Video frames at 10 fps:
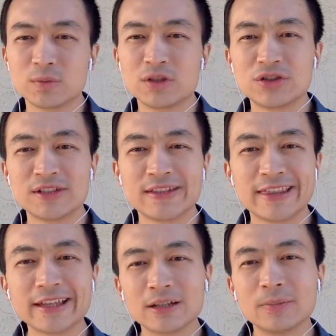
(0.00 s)
which is
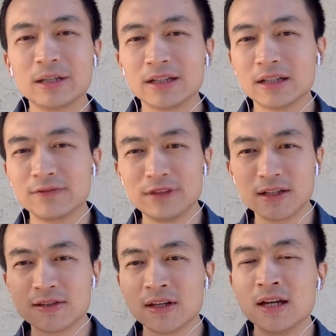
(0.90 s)
Think a Million of
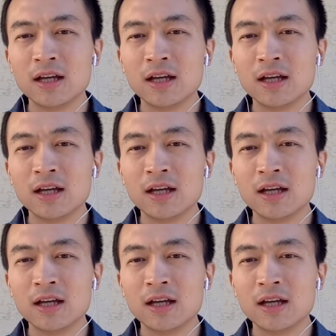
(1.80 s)
this